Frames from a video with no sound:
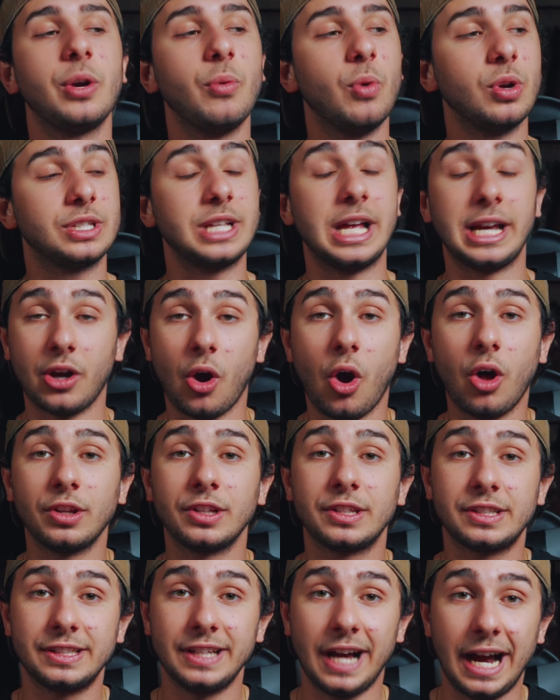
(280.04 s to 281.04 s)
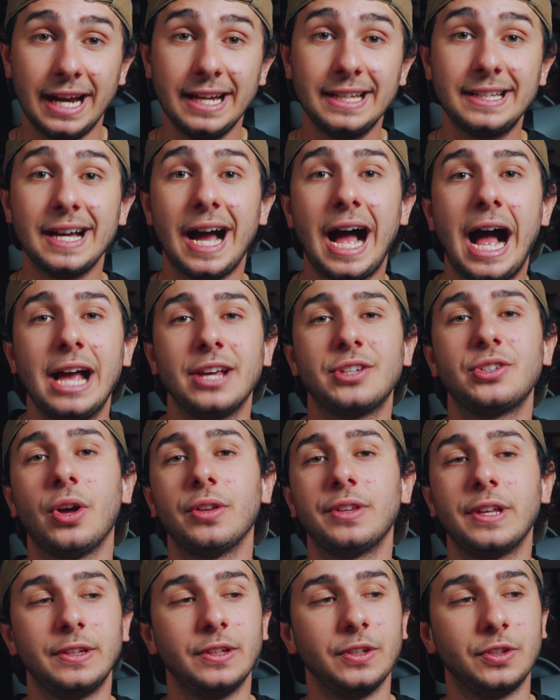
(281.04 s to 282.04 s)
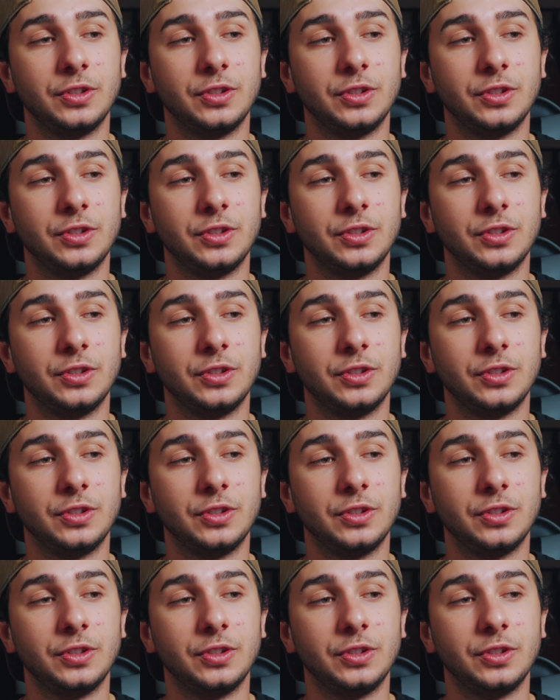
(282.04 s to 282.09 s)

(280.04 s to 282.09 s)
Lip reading: I was on site, I saw that the